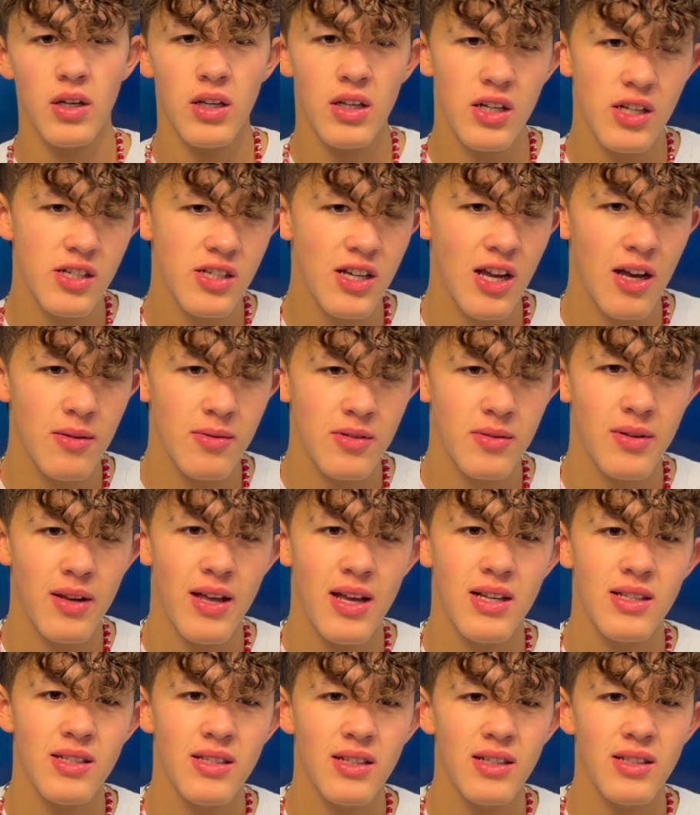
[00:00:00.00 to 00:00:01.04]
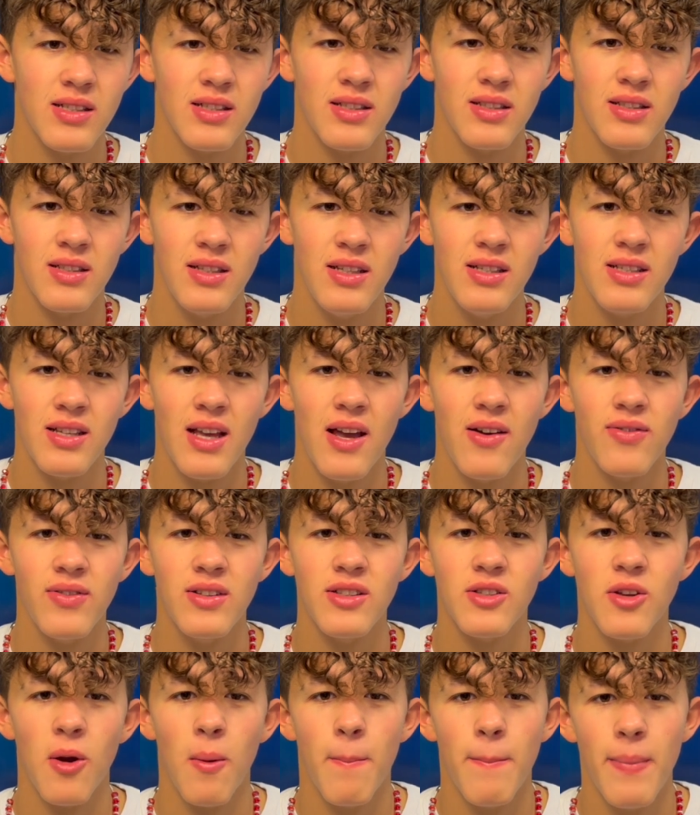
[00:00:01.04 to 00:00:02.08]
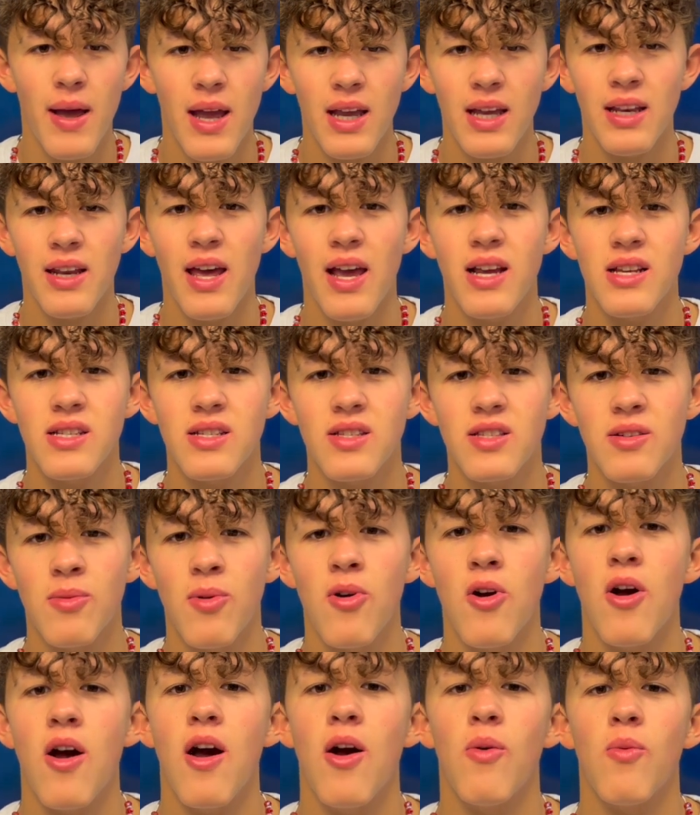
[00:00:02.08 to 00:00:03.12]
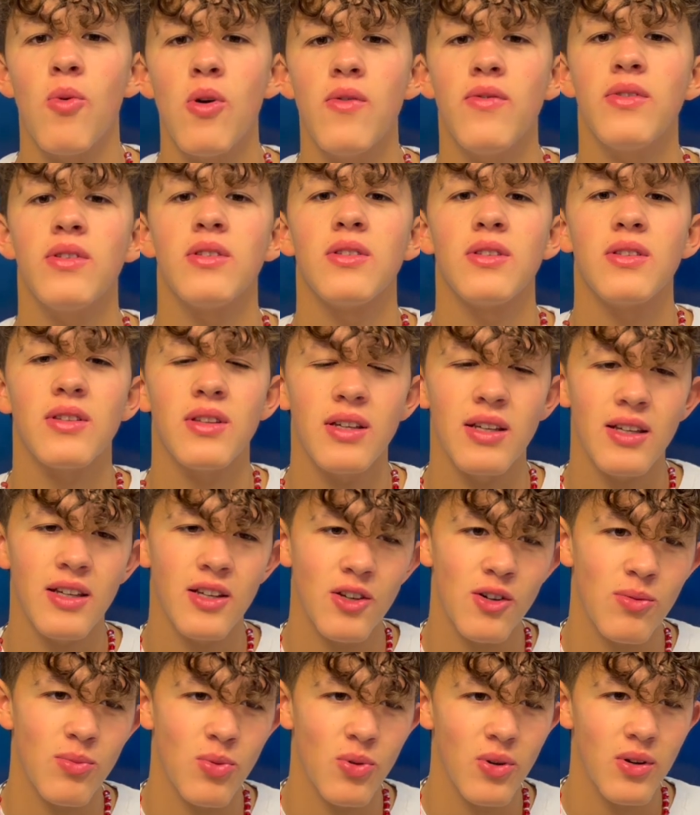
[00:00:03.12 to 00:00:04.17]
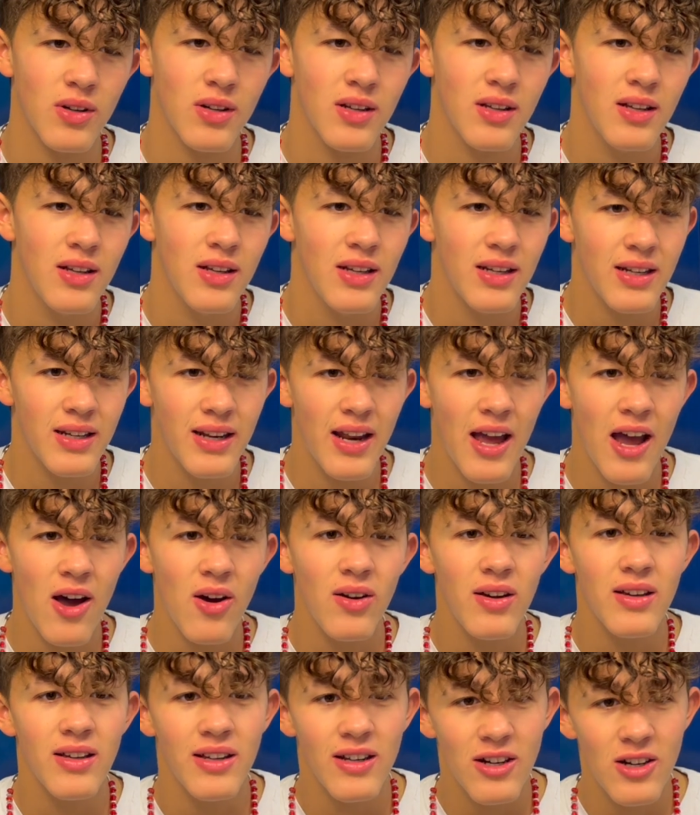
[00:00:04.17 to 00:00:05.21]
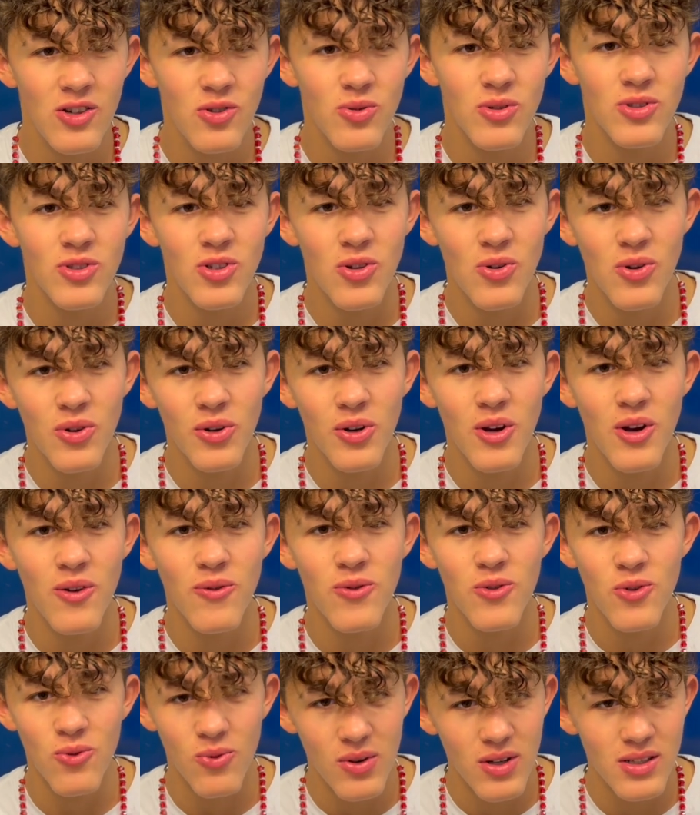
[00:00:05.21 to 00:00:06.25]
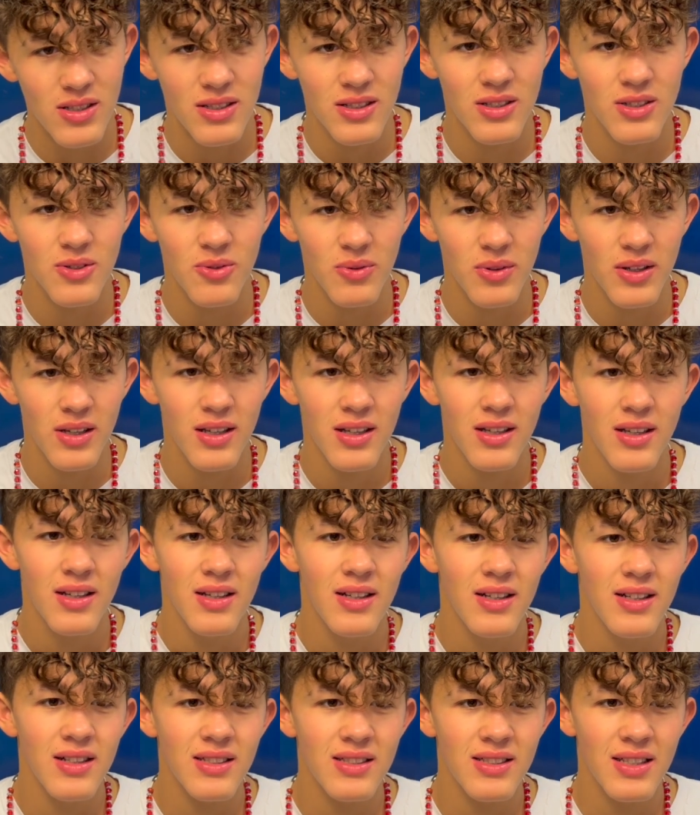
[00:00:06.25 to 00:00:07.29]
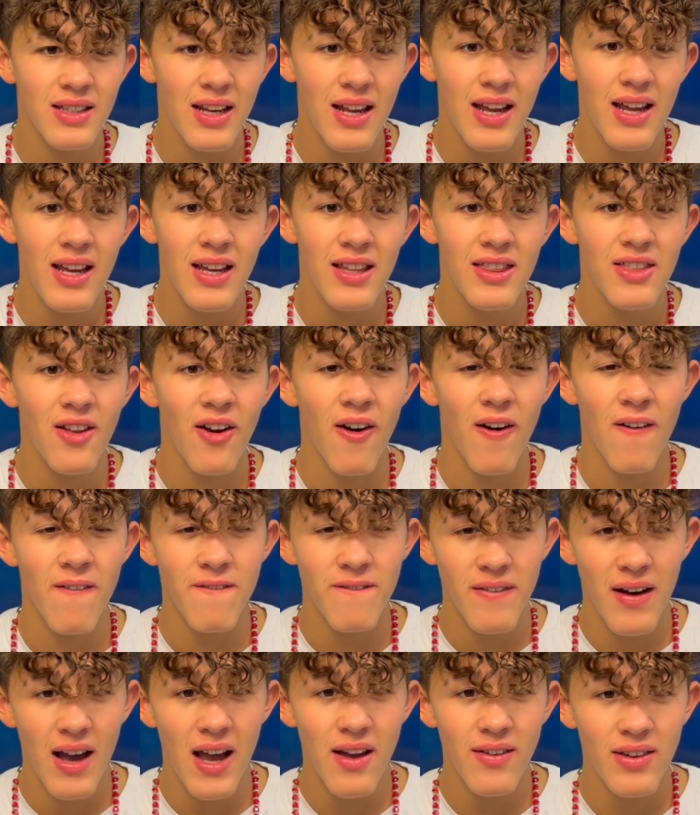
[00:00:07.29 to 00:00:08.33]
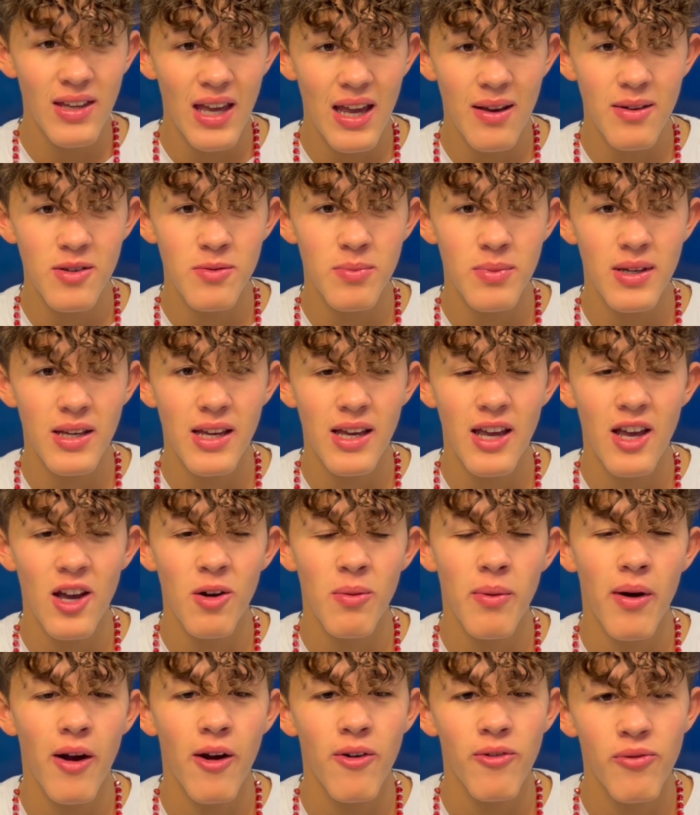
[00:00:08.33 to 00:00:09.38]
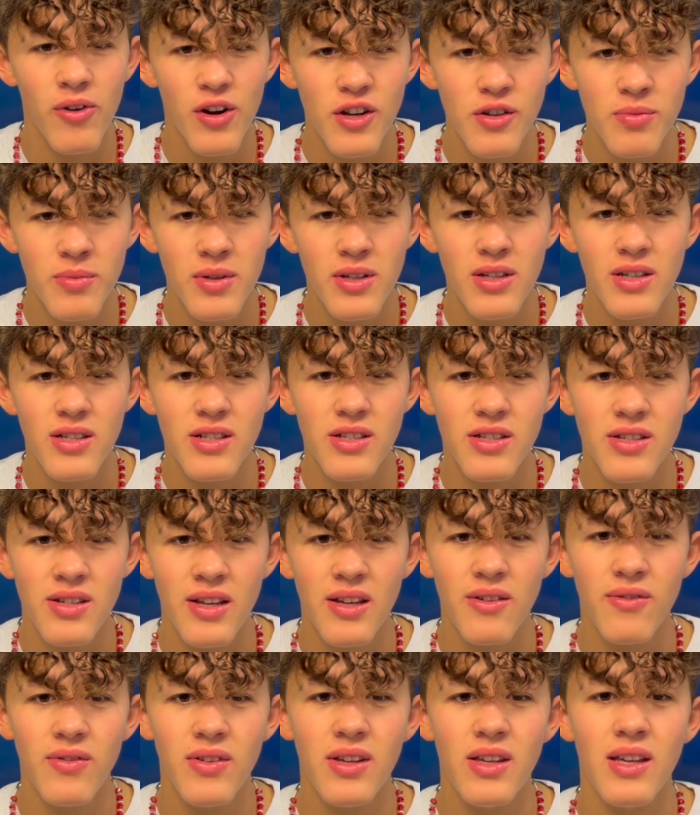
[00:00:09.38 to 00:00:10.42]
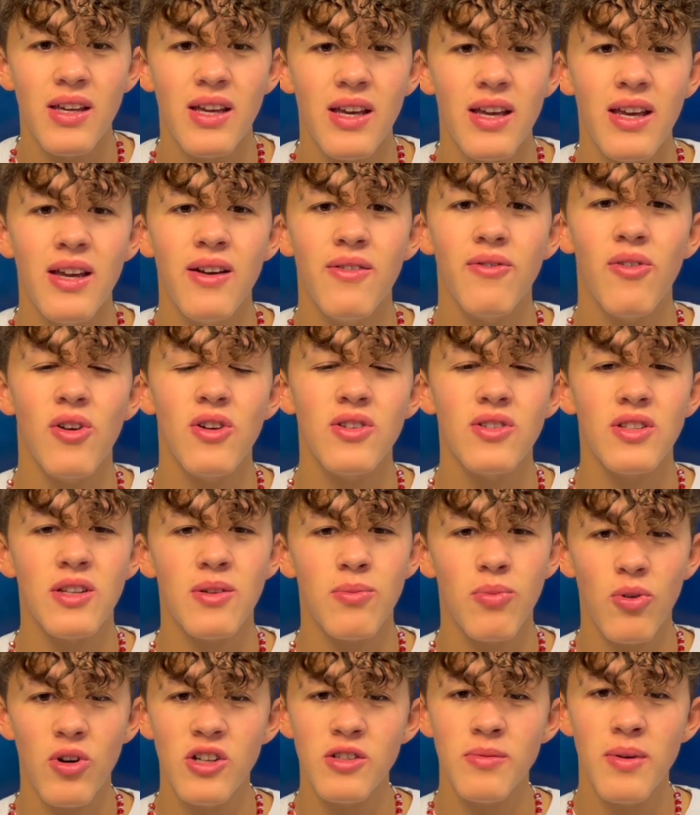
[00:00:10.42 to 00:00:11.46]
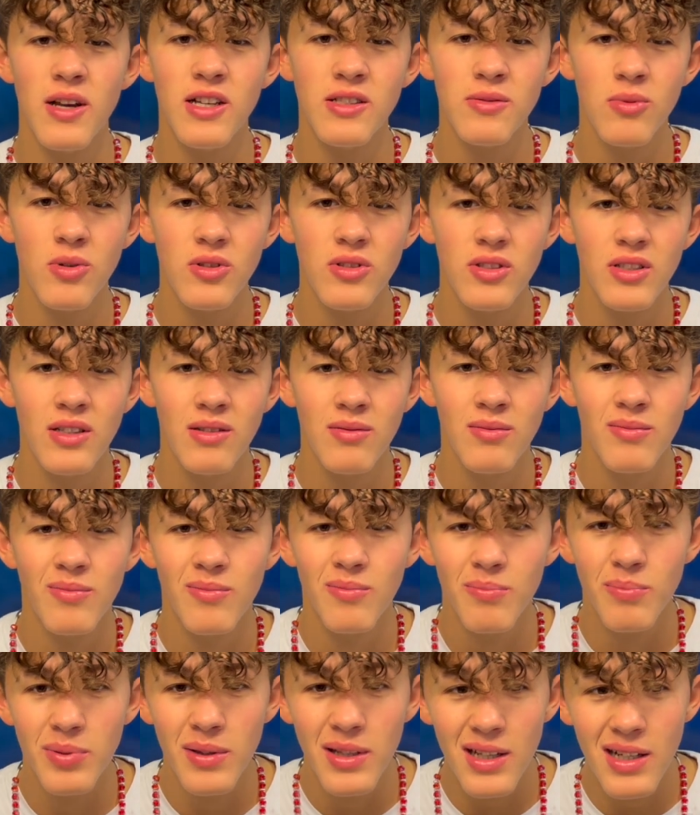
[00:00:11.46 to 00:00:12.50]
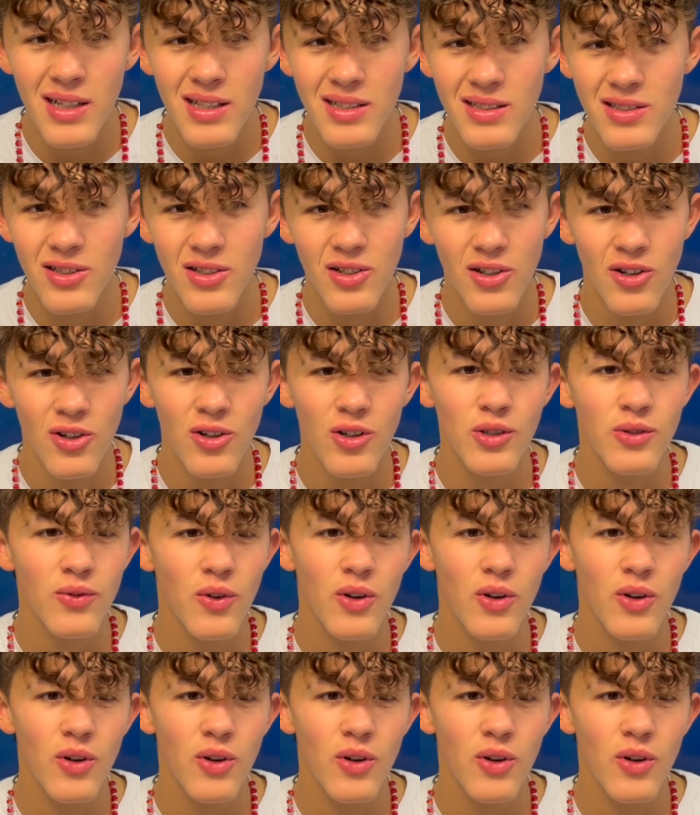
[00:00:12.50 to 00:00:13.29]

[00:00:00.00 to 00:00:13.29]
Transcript: Good job, gymnastics. These athletes are back in action tomorrow at Worthington Kilbourne. Now, here's what's going on for the rest of this week. Today, there are five games being held by our freshman, JV, and varsity boys basketball team, plus girls